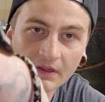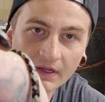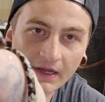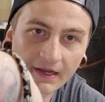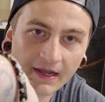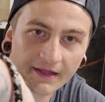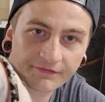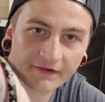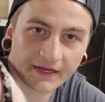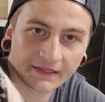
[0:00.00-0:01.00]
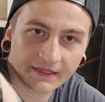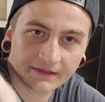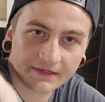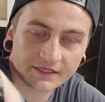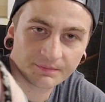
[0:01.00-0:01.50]
I find that
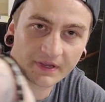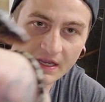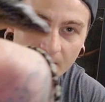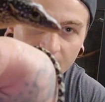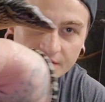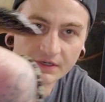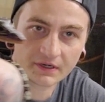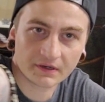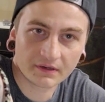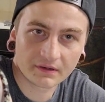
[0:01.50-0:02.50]
these babies are